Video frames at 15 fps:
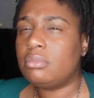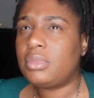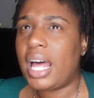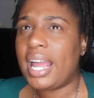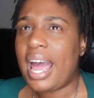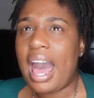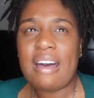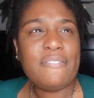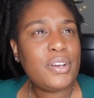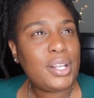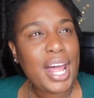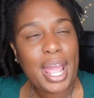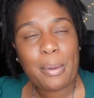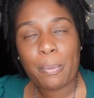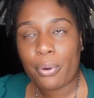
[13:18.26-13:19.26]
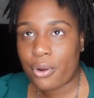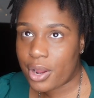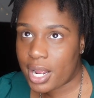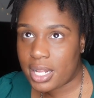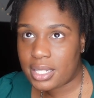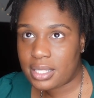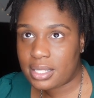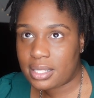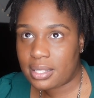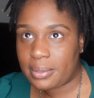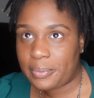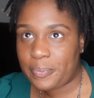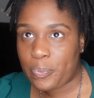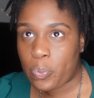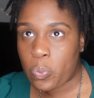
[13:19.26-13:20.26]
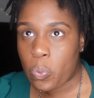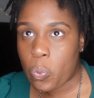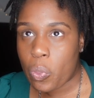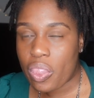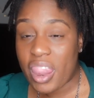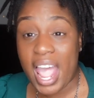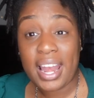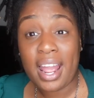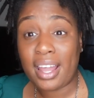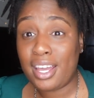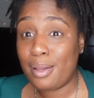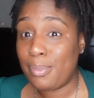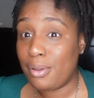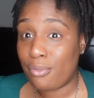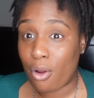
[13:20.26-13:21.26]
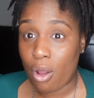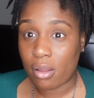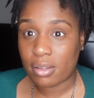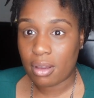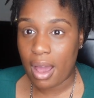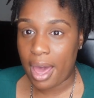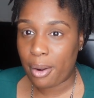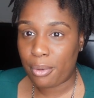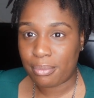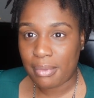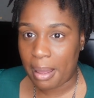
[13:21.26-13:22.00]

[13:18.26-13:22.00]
like, I feel like Prince... And I could be wrong, y'all.